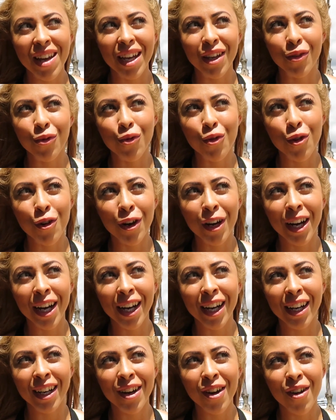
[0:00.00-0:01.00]

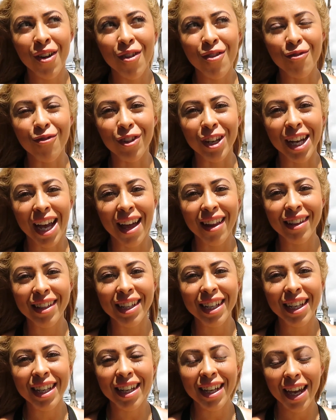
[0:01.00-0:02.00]
ignoring
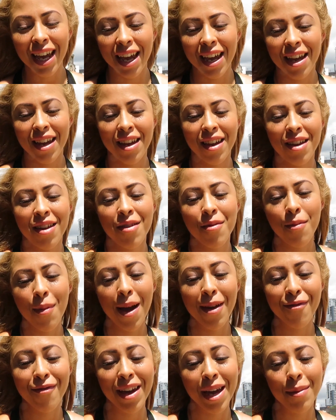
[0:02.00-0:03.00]
reality and
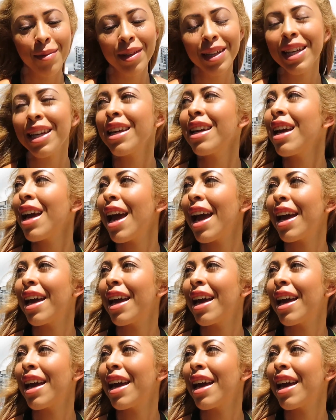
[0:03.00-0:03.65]
my family,